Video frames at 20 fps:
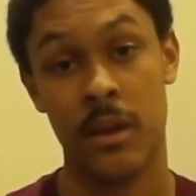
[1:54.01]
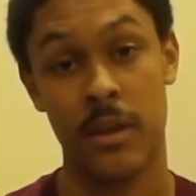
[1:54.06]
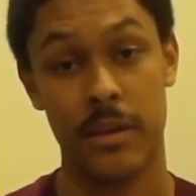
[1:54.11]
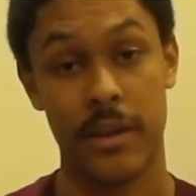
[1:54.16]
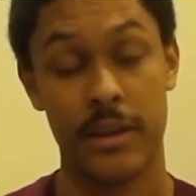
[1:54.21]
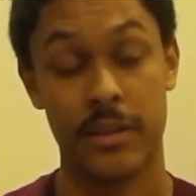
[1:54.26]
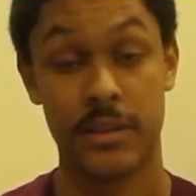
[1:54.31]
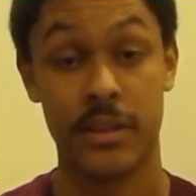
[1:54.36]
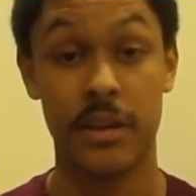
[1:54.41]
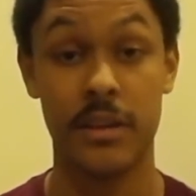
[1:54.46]

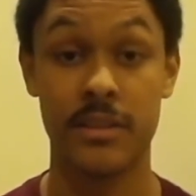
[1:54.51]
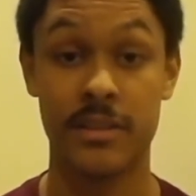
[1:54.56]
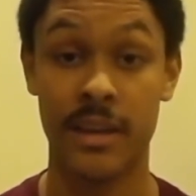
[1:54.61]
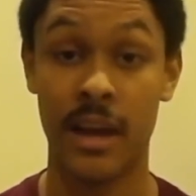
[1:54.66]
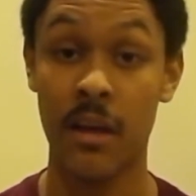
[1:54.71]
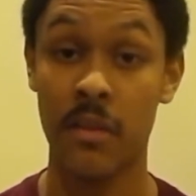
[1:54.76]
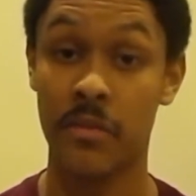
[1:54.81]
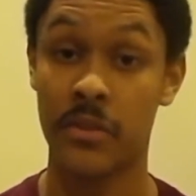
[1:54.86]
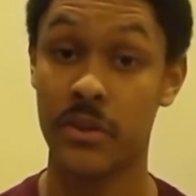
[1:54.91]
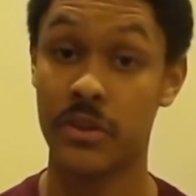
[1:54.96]
it turns
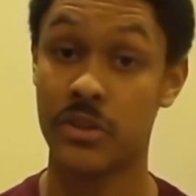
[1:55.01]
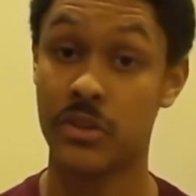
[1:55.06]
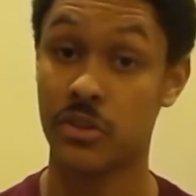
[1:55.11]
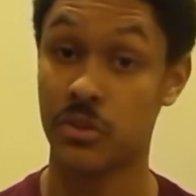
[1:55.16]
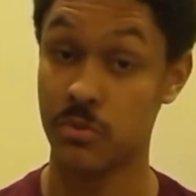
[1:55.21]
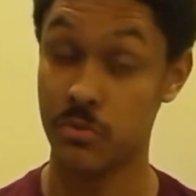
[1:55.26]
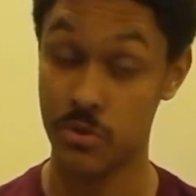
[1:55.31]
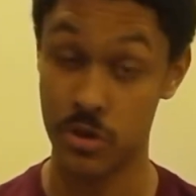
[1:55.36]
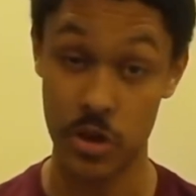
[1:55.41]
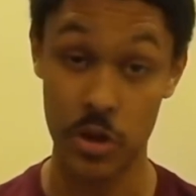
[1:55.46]
out that
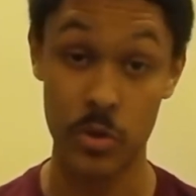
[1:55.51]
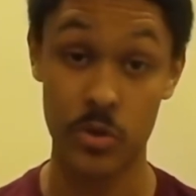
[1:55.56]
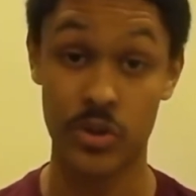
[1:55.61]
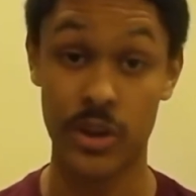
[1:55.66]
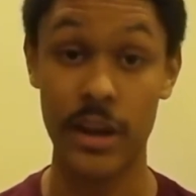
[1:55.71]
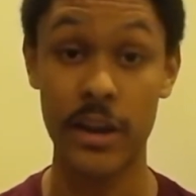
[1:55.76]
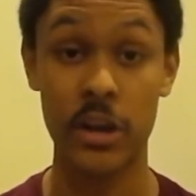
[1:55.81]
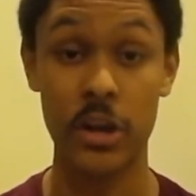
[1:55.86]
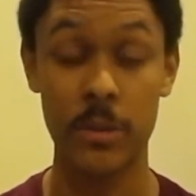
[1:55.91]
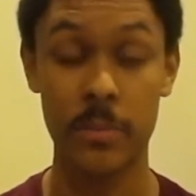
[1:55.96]
New
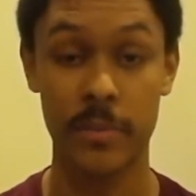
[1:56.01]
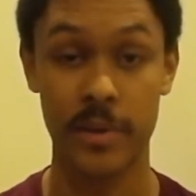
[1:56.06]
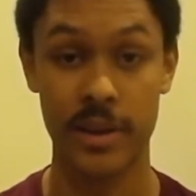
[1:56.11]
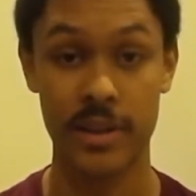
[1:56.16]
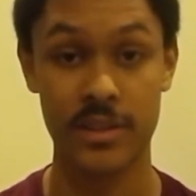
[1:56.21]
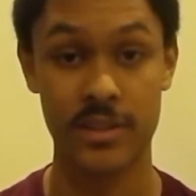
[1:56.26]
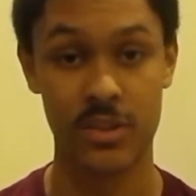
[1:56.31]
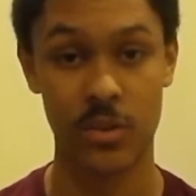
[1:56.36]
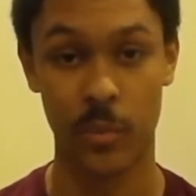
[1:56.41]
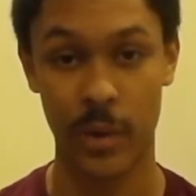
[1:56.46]
Jacob
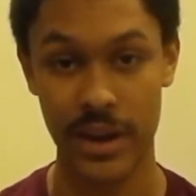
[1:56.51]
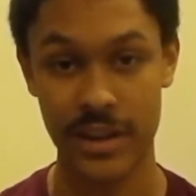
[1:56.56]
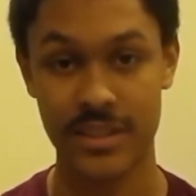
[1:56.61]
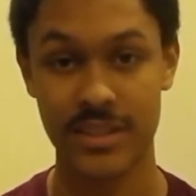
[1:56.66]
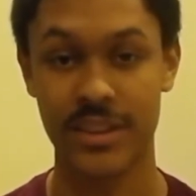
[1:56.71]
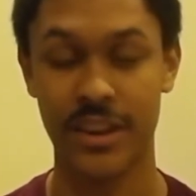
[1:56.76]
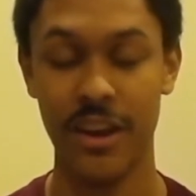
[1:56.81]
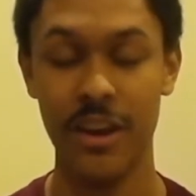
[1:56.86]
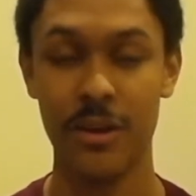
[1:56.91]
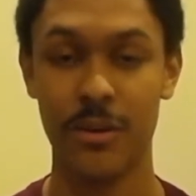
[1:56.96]
is the way to
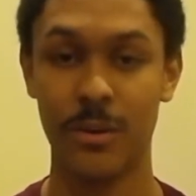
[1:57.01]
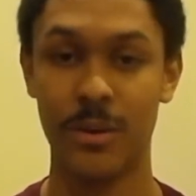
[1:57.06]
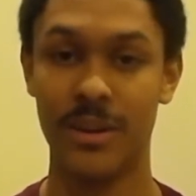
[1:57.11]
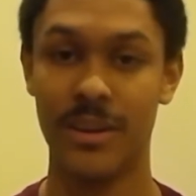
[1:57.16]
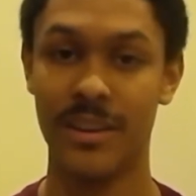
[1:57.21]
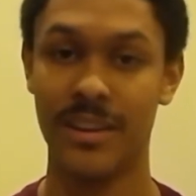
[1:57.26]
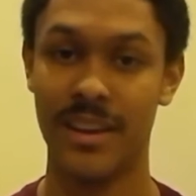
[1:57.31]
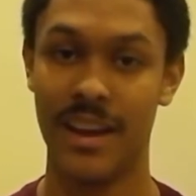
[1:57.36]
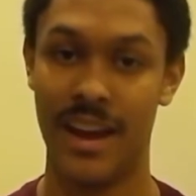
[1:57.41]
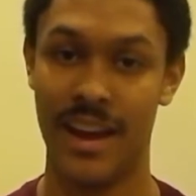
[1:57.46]
go,
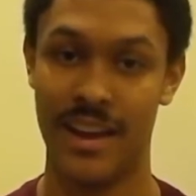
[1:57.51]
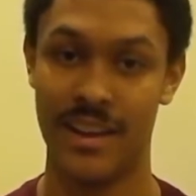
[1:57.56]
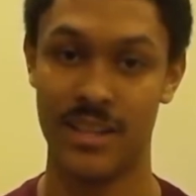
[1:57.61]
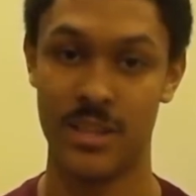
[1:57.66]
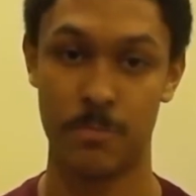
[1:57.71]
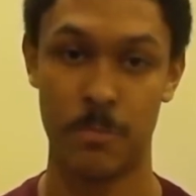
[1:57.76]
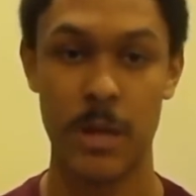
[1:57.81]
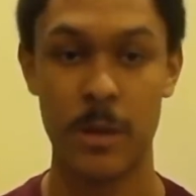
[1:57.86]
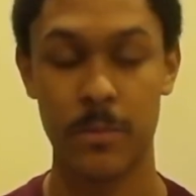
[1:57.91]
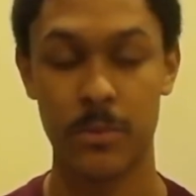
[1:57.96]

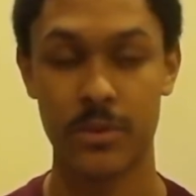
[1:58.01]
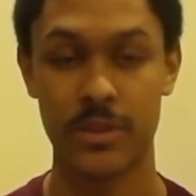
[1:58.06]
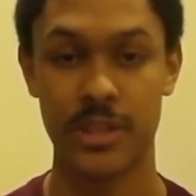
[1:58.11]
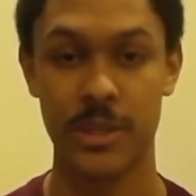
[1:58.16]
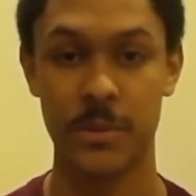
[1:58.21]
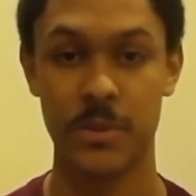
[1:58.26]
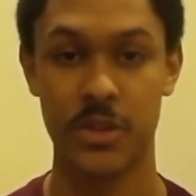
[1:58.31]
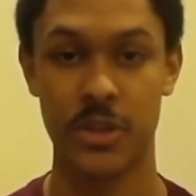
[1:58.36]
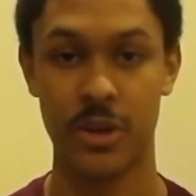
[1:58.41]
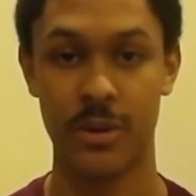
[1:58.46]
and people
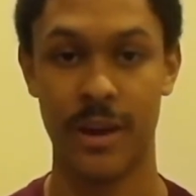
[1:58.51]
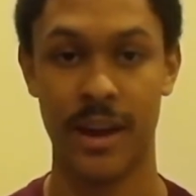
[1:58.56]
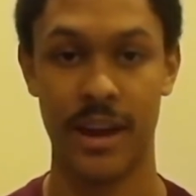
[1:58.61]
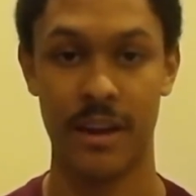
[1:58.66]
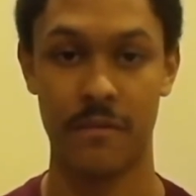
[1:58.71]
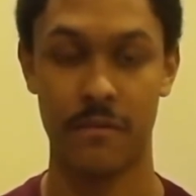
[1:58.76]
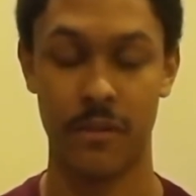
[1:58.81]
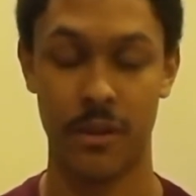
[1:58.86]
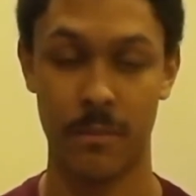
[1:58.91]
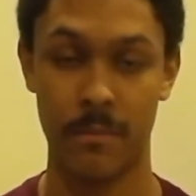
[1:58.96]
seem to
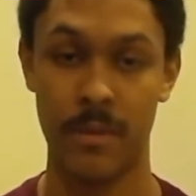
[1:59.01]
have